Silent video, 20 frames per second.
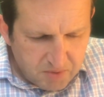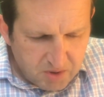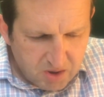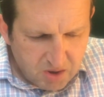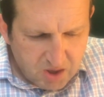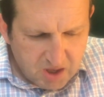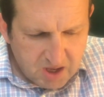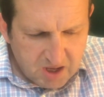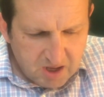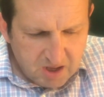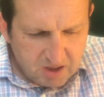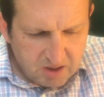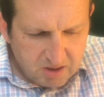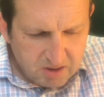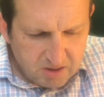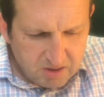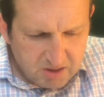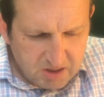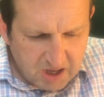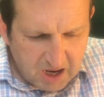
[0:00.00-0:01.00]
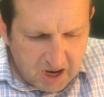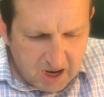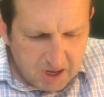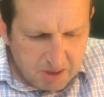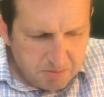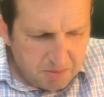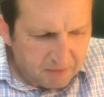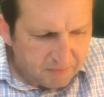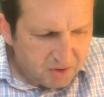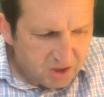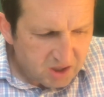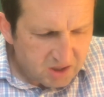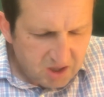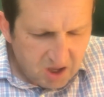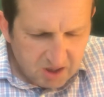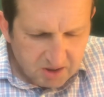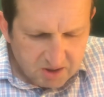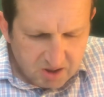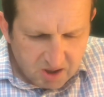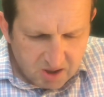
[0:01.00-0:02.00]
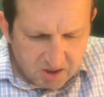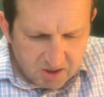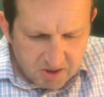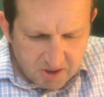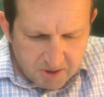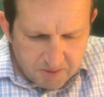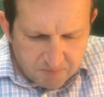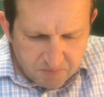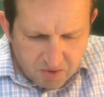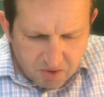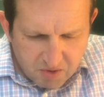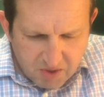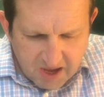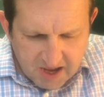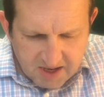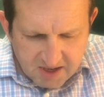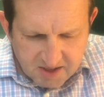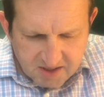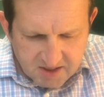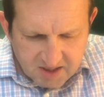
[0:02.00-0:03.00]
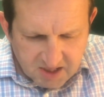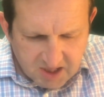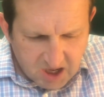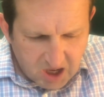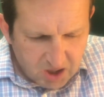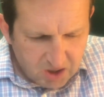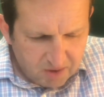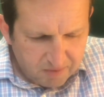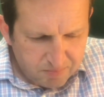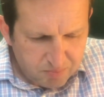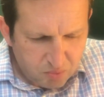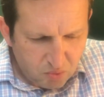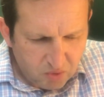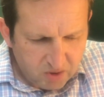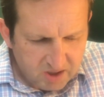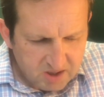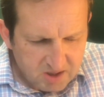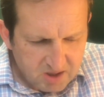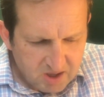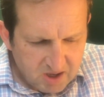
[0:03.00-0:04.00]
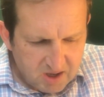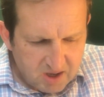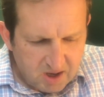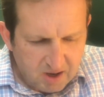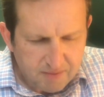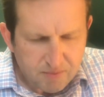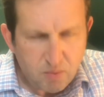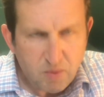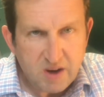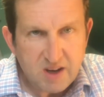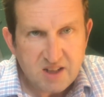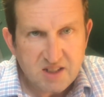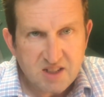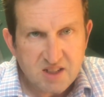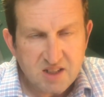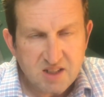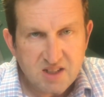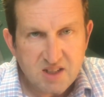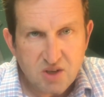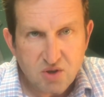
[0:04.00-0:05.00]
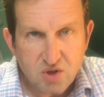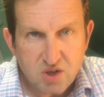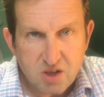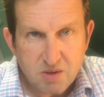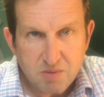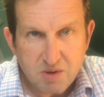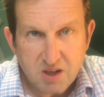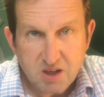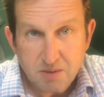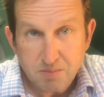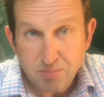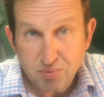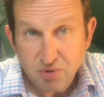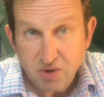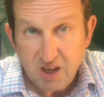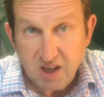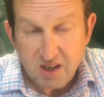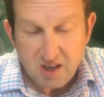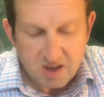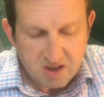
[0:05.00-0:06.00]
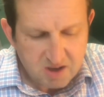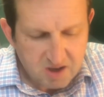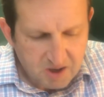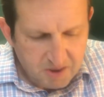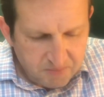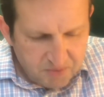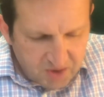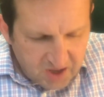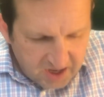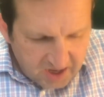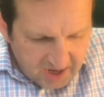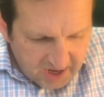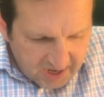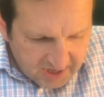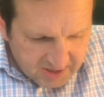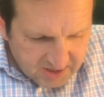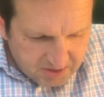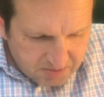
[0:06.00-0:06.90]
the time of Chanata, that is the cutoff point of when it's considered to be completed, that it has to